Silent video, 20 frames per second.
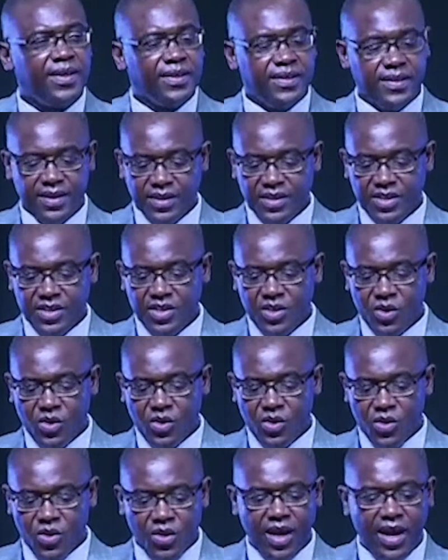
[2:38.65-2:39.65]
There is
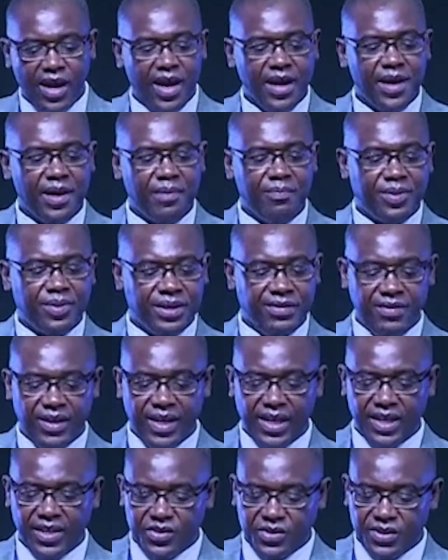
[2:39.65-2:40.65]
no higher
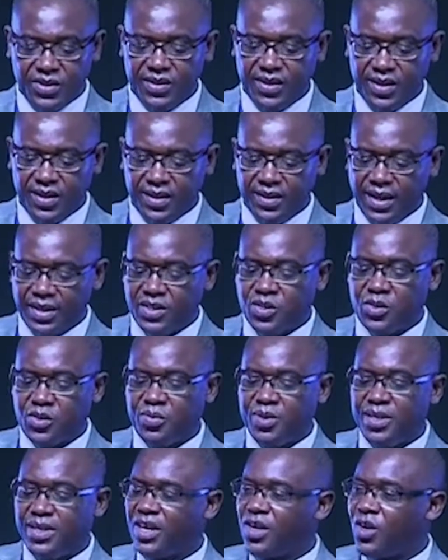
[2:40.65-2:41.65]
privilege than to
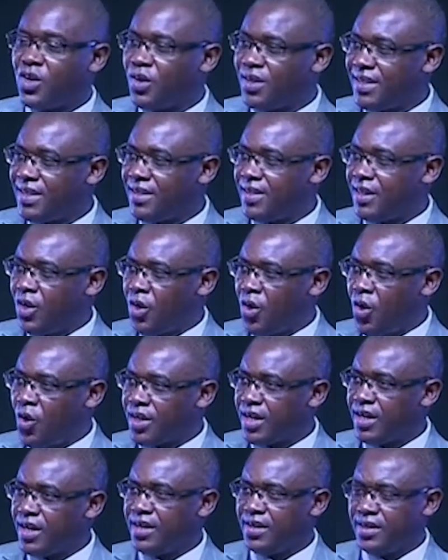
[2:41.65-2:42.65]
be accorded the
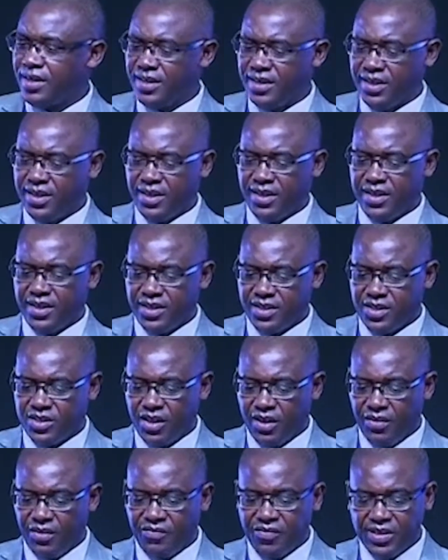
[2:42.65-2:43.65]
honor
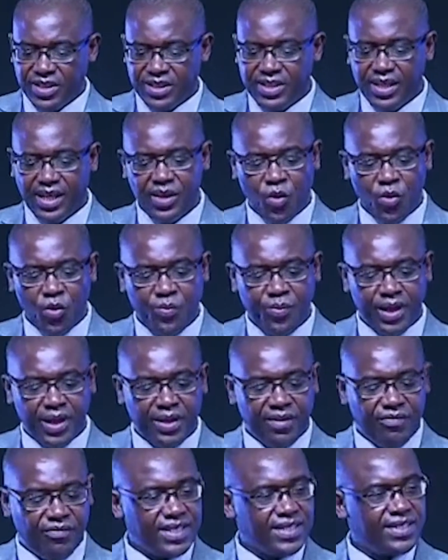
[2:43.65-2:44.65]
to officially open
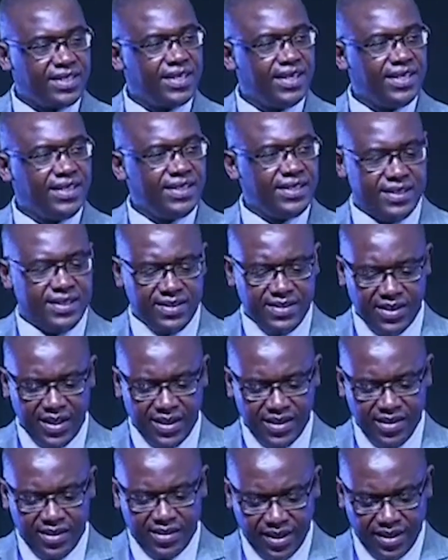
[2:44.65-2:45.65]
a facility
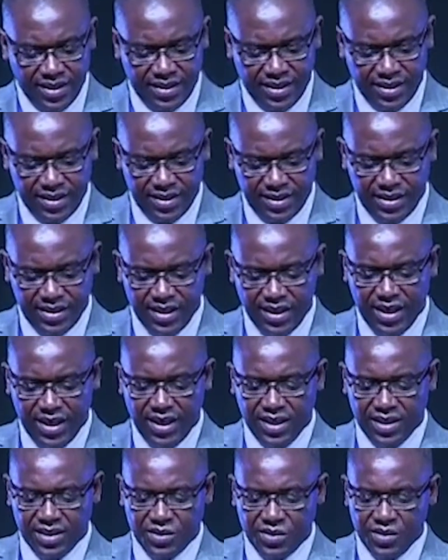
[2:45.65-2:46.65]
dedicated
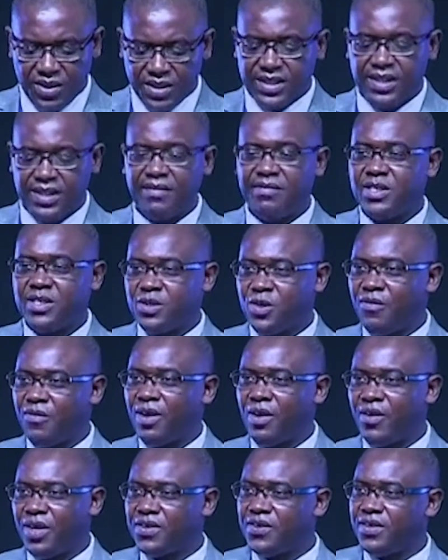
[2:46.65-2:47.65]
to the service of
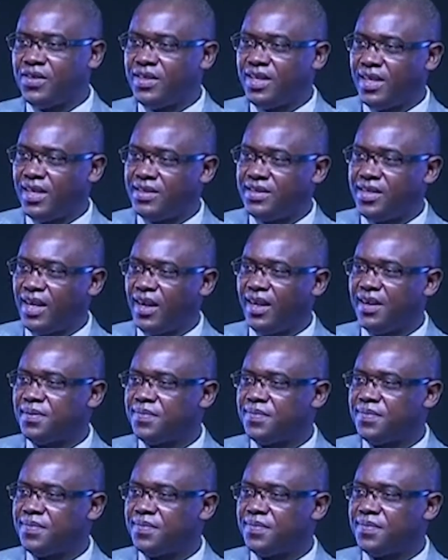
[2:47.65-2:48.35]
our Creator